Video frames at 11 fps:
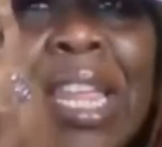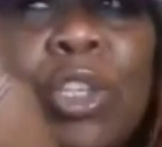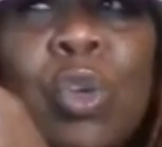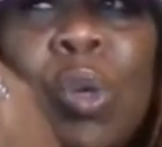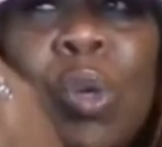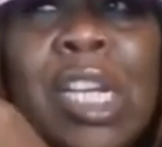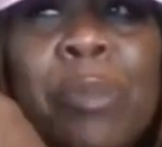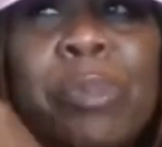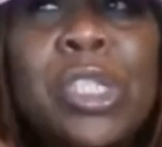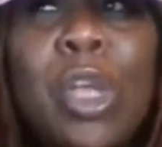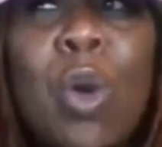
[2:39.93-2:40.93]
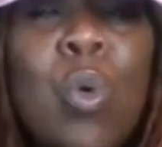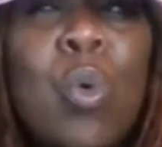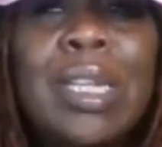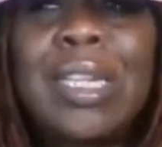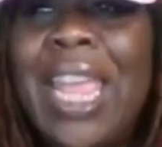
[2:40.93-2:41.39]
do it up
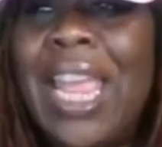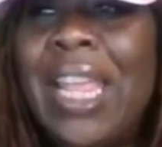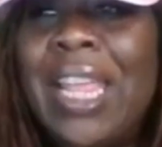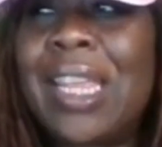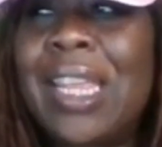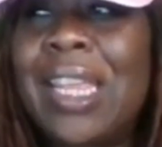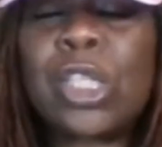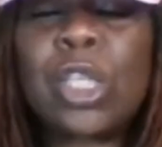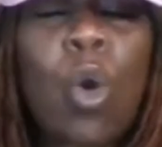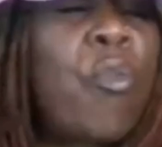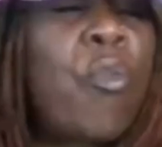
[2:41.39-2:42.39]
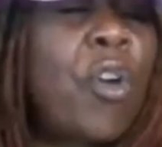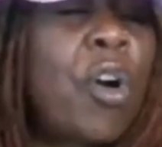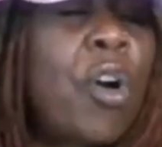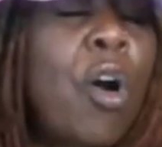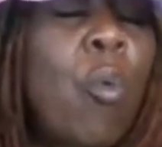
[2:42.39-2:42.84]
so that it's so
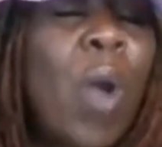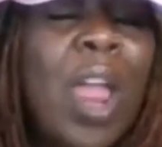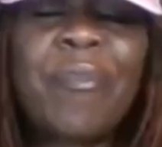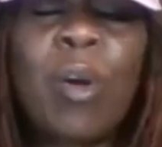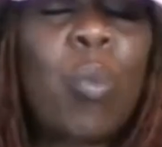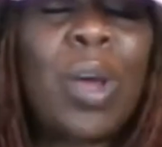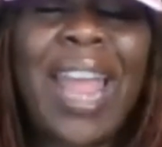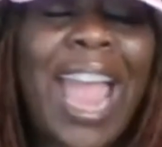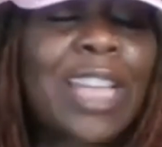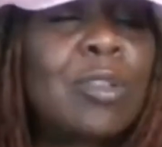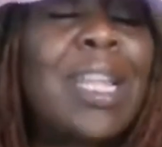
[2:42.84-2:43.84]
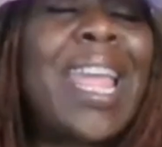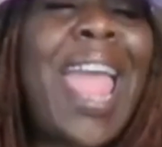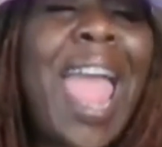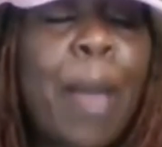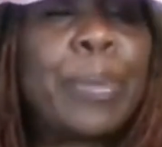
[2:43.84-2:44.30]
far away from what actually
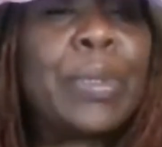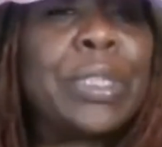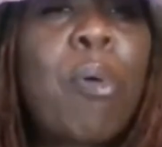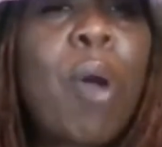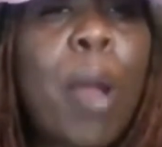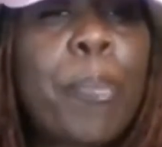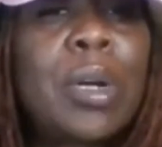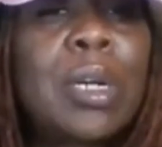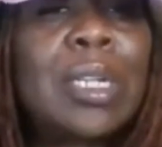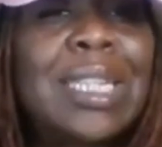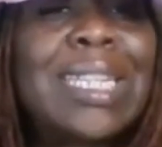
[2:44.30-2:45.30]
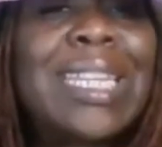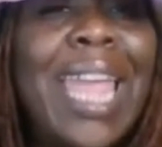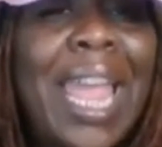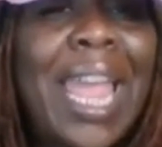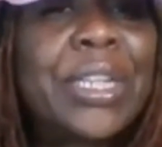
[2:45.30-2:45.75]
happened.
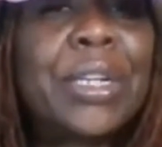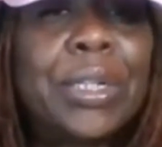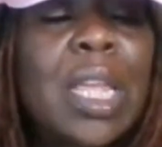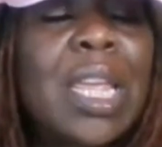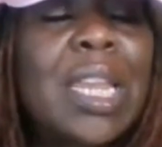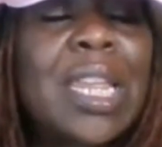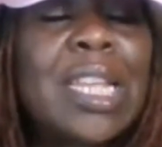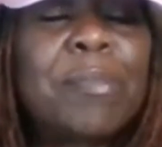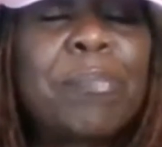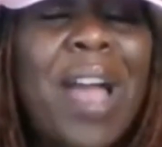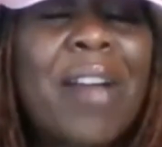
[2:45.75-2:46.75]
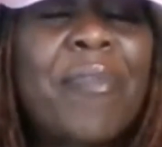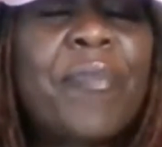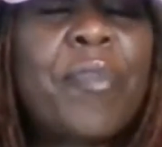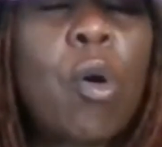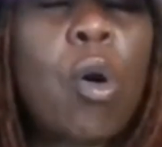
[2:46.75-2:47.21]
Propaganda. And it's by
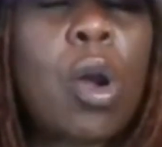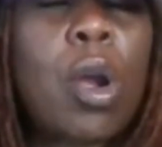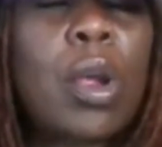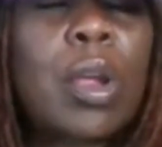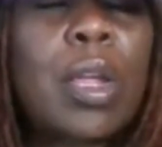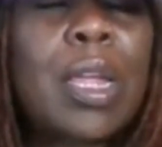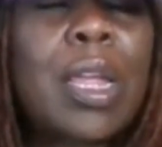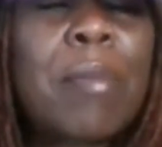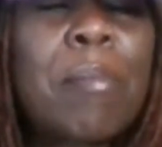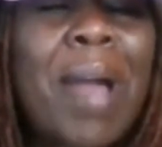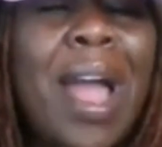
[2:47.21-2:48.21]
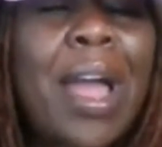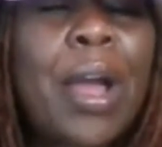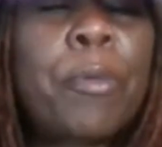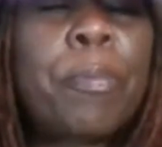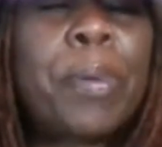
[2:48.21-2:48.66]
far, in my
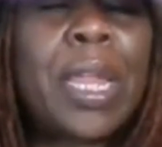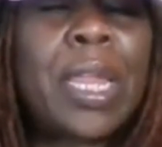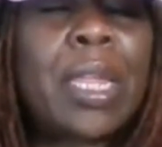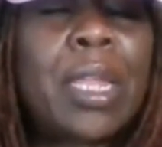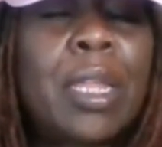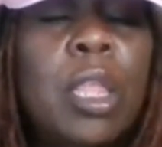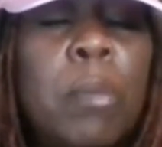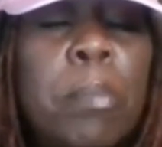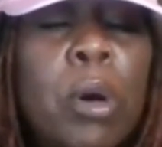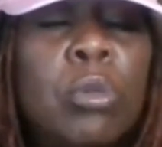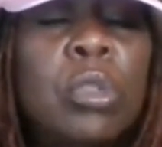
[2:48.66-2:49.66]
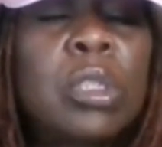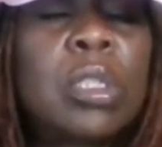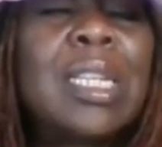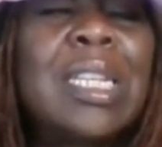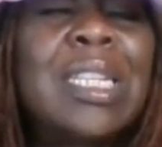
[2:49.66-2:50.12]
opinion, the
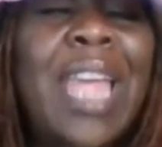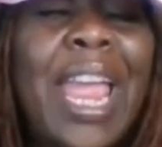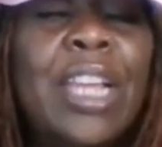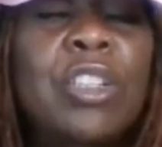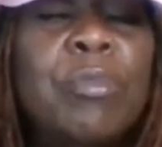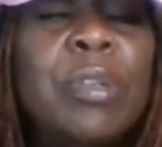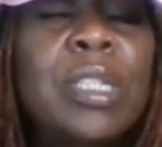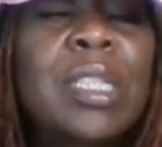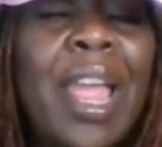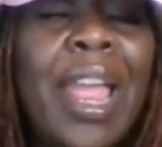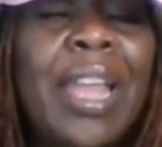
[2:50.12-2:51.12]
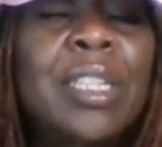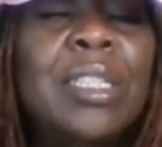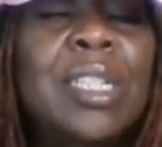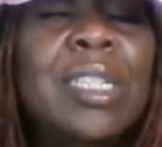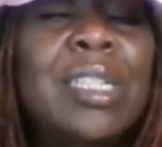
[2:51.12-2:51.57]
most dangerous thing to
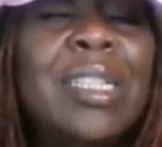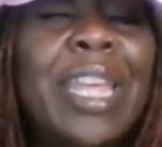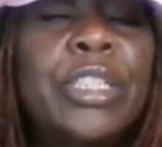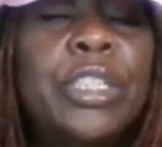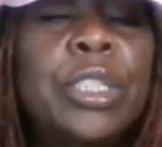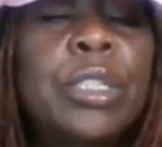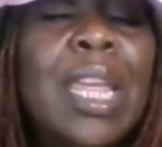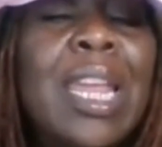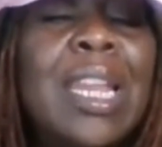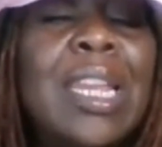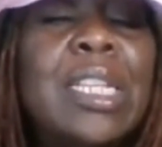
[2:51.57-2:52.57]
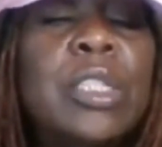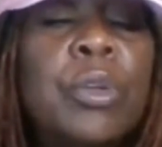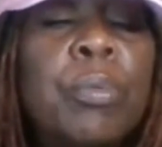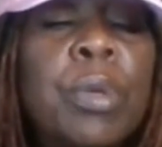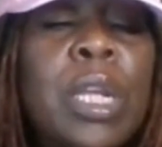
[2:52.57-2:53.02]
this nation. And it is
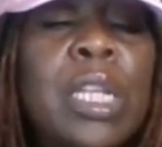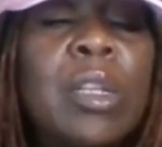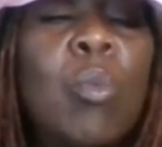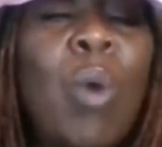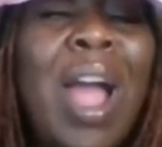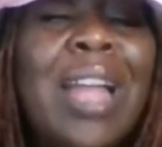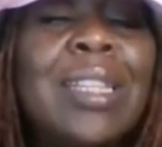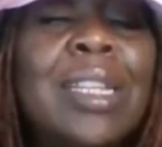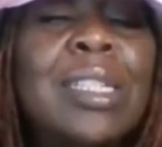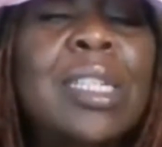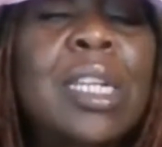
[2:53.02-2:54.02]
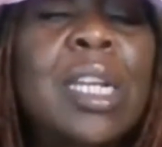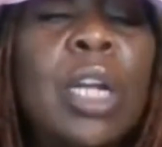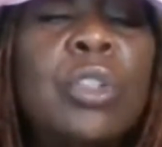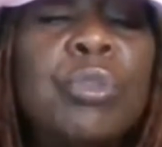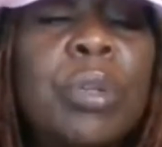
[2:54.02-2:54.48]
the reason why this
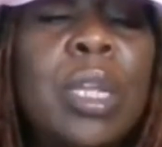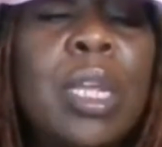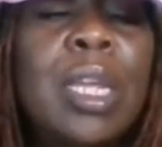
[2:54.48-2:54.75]
country